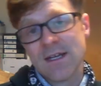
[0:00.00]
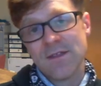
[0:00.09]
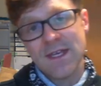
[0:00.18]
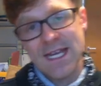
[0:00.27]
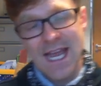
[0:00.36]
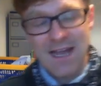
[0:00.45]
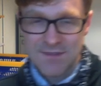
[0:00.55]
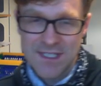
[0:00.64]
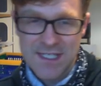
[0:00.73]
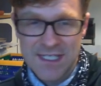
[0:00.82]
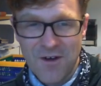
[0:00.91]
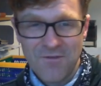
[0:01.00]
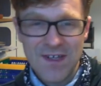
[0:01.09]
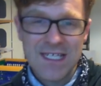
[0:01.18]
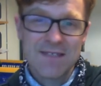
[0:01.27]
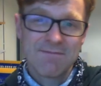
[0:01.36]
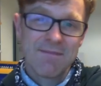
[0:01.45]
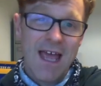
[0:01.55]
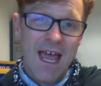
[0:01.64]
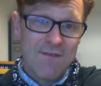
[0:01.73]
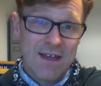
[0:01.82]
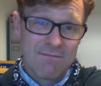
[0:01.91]
The accountancy office,
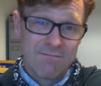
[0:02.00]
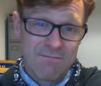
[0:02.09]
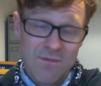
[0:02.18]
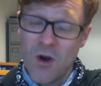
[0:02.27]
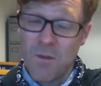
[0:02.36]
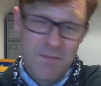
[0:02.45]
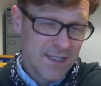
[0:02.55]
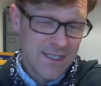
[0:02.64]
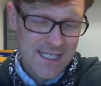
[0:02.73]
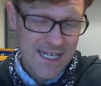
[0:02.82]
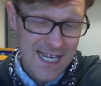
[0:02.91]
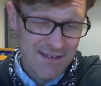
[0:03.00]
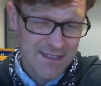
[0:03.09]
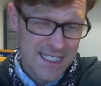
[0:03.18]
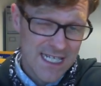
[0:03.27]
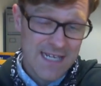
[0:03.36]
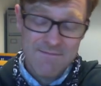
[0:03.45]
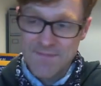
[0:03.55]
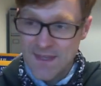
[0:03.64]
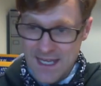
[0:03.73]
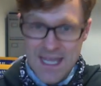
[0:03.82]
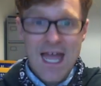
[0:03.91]
having competence in accountancy,
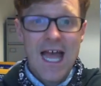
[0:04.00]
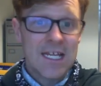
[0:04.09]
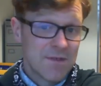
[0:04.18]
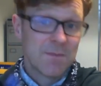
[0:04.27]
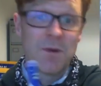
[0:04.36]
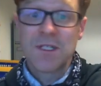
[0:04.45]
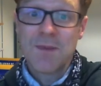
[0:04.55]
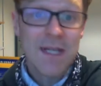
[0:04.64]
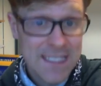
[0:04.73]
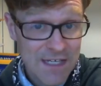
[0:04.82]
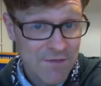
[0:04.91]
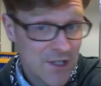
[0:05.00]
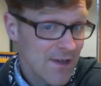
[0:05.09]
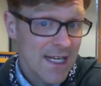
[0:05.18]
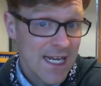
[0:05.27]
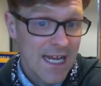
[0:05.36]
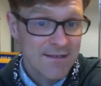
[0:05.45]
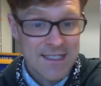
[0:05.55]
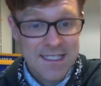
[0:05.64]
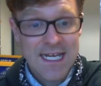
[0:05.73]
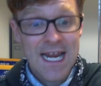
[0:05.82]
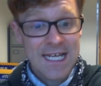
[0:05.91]
has responsibility for doing
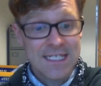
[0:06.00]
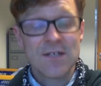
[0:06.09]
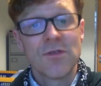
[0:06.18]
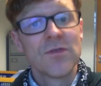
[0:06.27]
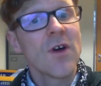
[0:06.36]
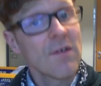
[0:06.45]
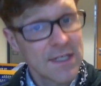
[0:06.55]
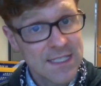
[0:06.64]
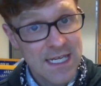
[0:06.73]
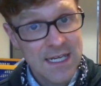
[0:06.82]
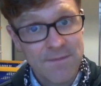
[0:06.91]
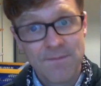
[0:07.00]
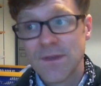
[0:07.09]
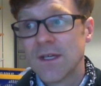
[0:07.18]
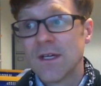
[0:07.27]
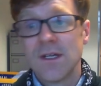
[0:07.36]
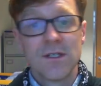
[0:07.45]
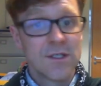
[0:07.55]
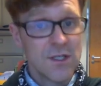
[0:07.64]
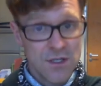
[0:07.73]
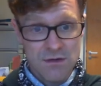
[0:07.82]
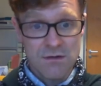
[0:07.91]
accountancy and has the authority
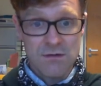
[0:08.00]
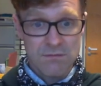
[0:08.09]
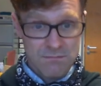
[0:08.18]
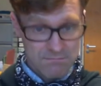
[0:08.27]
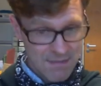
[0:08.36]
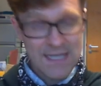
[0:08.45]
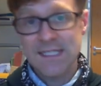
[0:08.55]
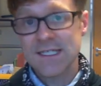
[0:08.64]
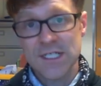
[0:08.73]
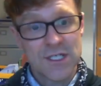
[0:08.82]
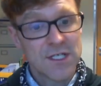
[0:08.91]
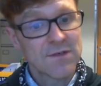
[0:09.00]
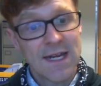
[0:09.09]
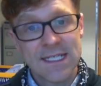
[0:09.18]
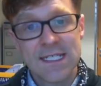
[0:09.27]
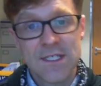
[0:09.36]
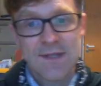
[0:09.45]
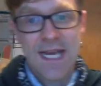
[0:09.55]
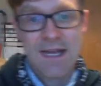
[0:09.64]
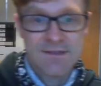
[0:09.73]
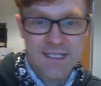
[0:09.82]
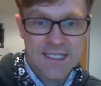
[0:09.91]
to make decisions relating to
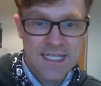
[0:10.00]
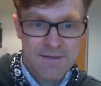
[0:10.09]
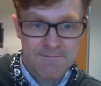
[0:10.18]
accountancy.